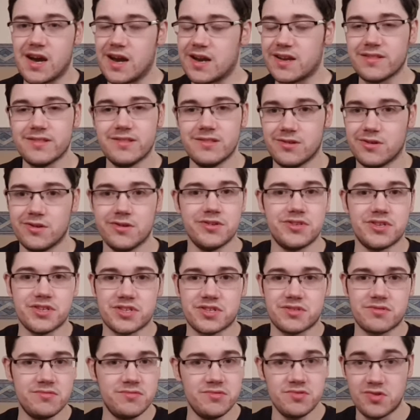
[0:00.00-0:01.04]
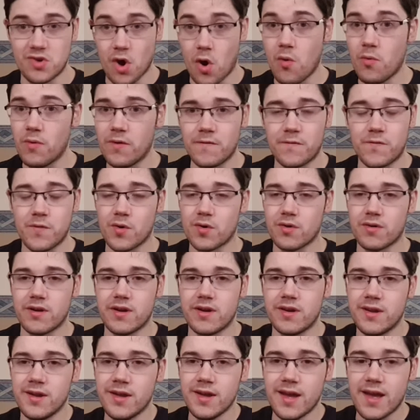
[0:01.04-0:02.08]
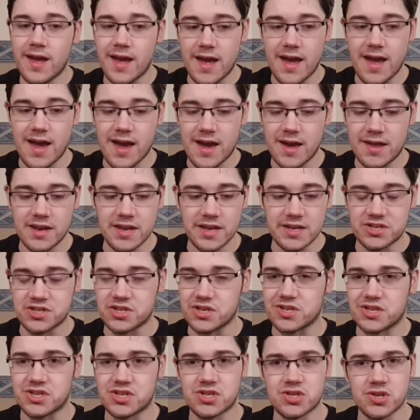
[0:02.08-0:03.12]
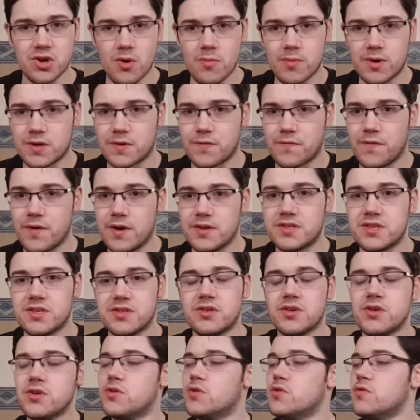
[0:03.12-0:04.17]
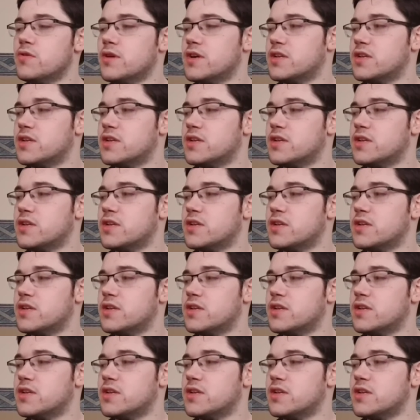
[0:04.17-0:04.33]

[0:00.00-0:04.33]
I literally just going for it, and it's just so much fun to do.